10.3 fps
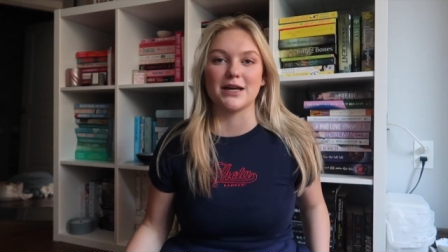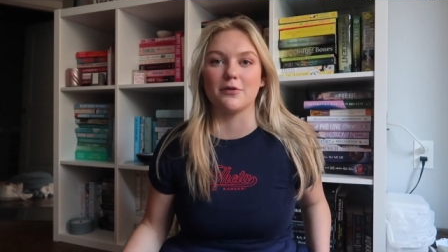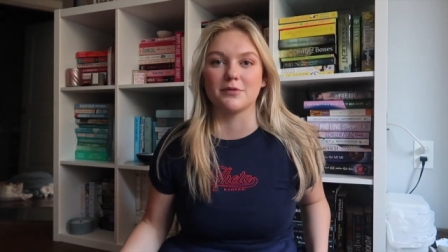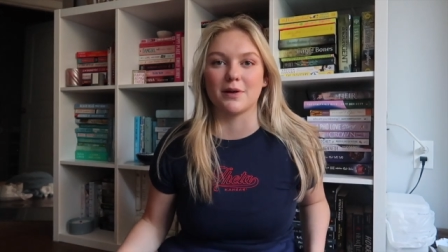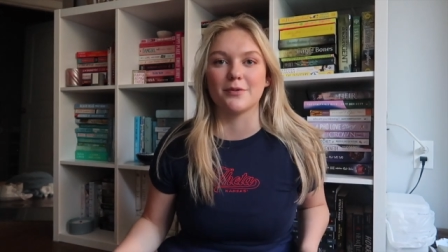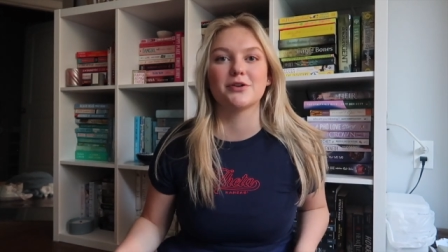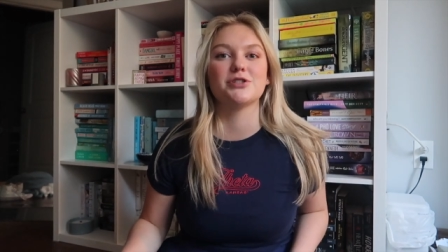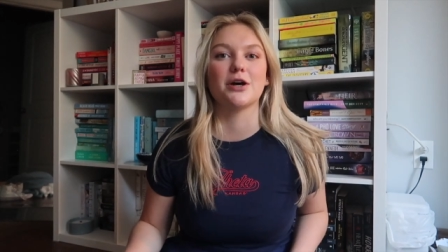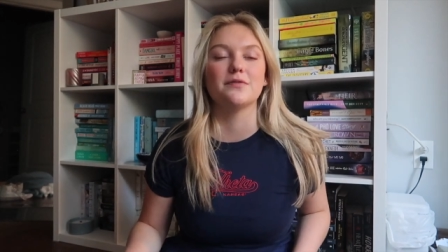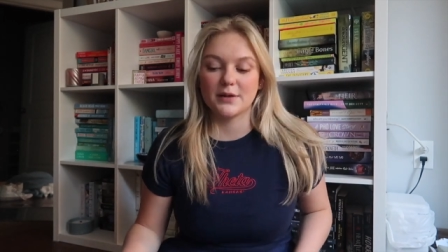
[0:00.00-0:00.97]
tell with my
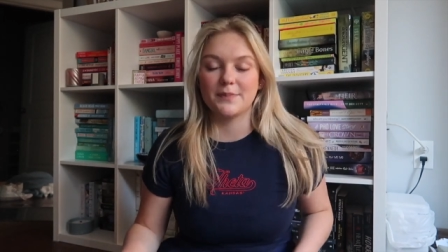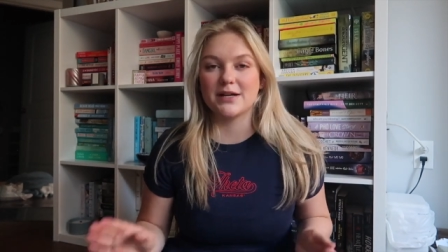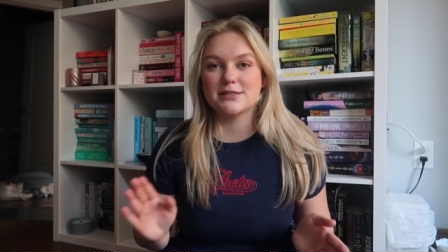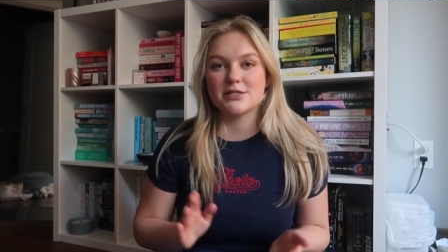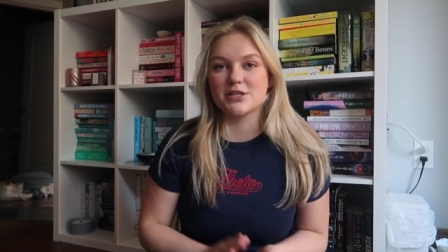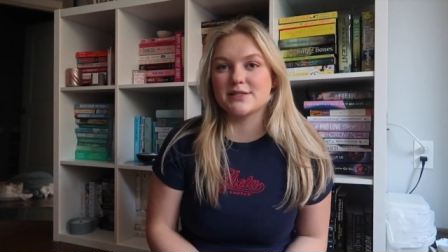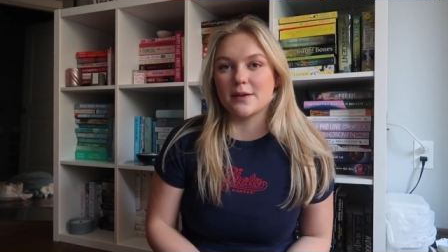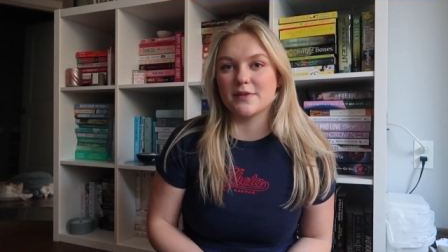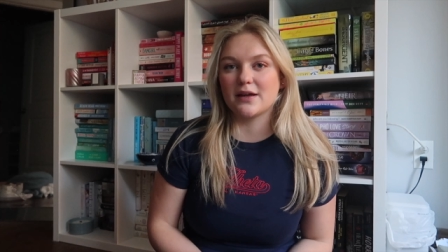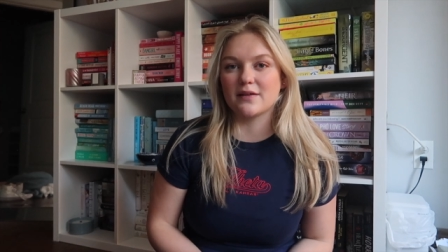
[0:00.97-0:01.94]
bookshelf. But it's just
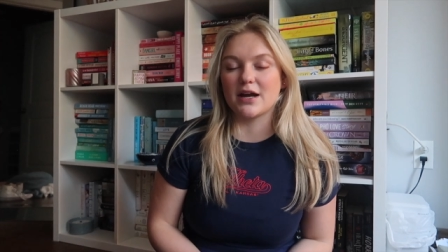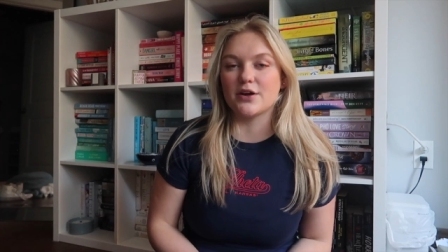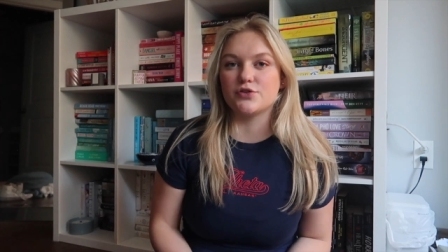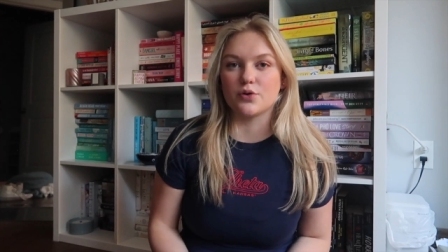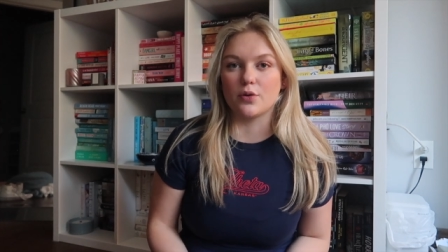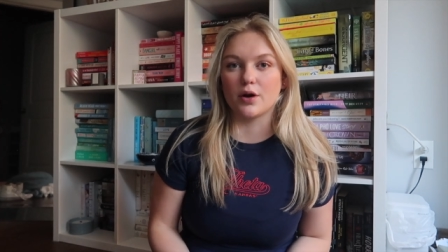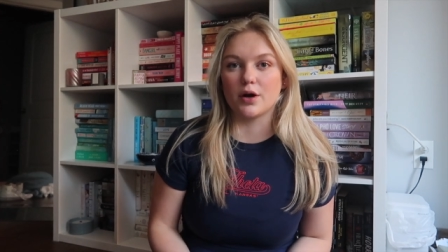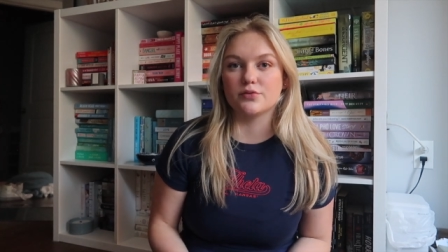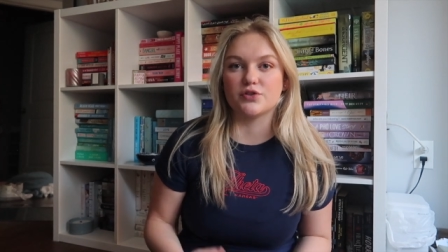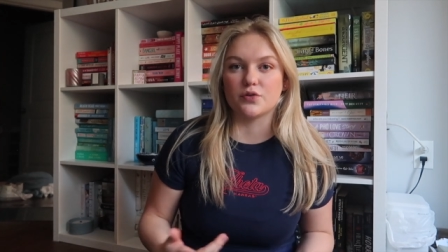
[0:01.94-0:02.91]
something that I
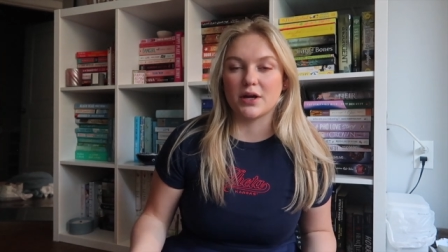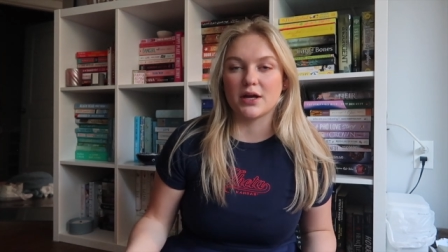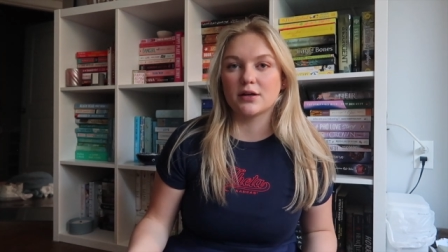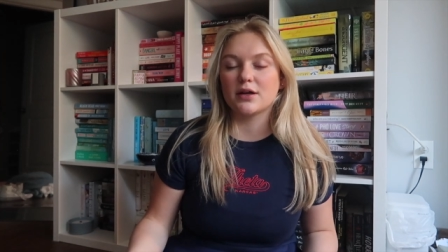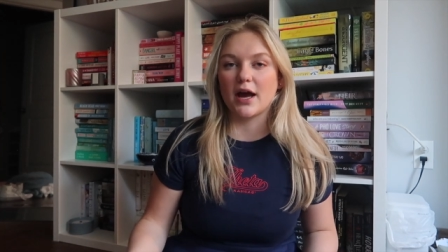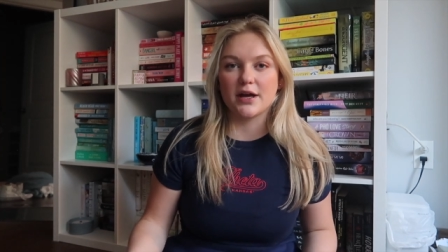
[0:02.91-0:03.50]
adore doing.